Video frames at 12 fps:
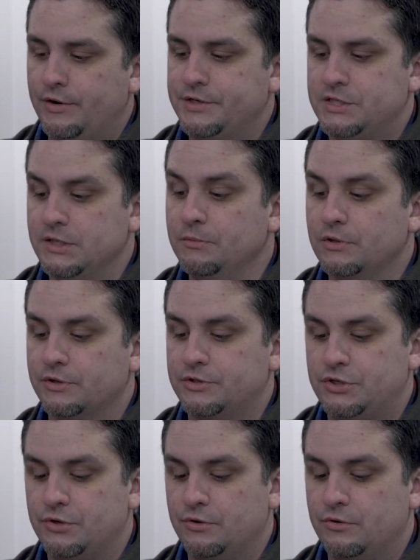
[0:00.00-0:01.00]
similar
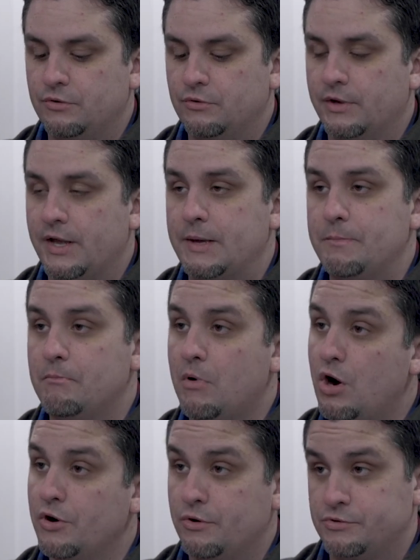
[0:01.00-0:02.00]
to a
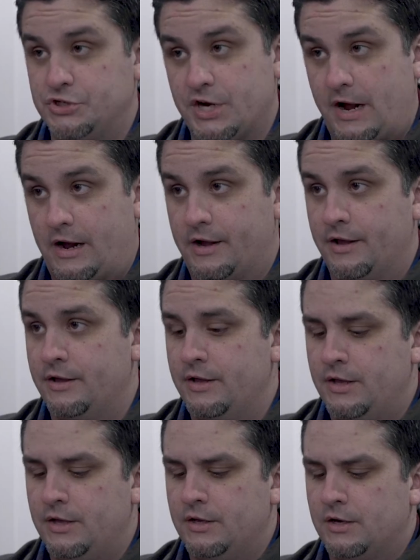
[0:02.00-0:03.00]
mono jack.
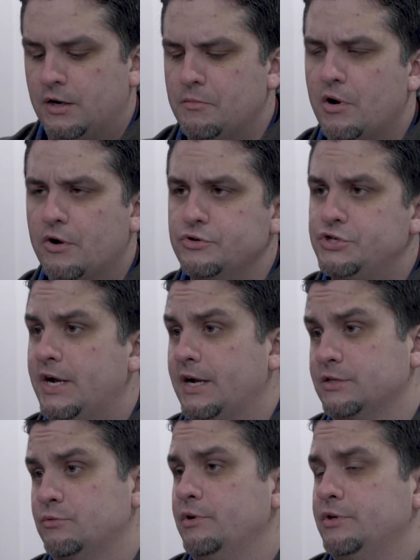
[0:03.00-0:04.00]
A mono jack
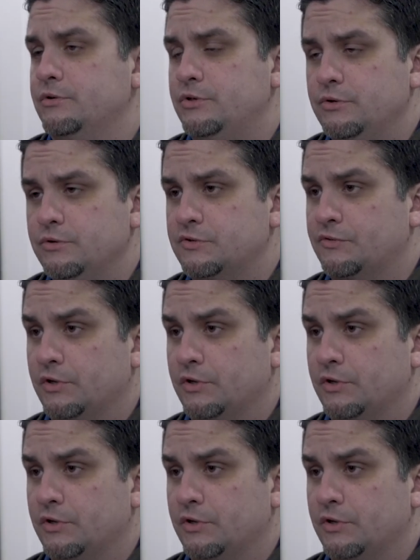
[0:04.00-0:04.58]
is what you'd use for